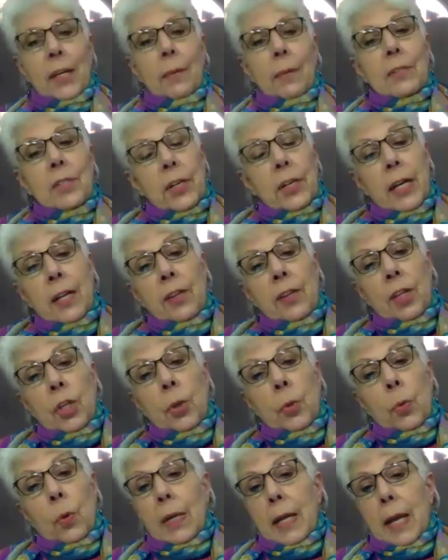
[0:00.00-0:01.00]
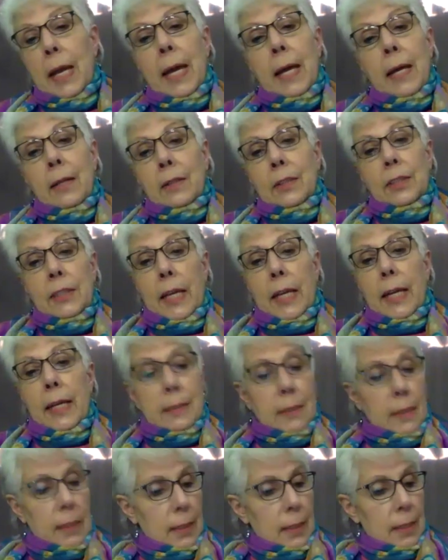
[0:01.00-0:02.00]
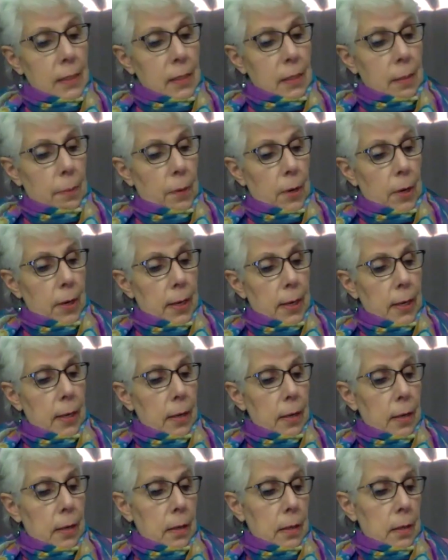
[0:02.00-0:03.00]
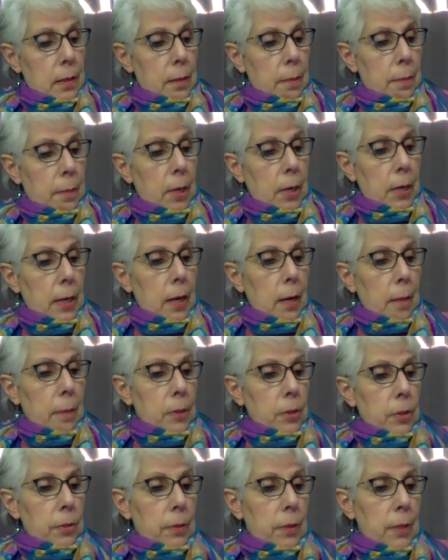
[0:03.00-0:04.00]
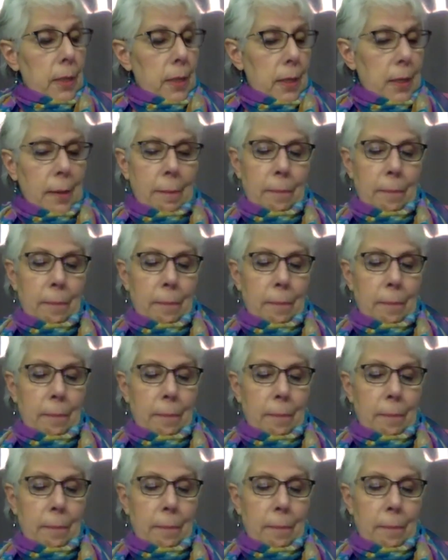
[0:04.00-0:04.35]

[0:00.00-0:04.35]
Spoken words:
Is there anything you want to add or say as a parting opportunity?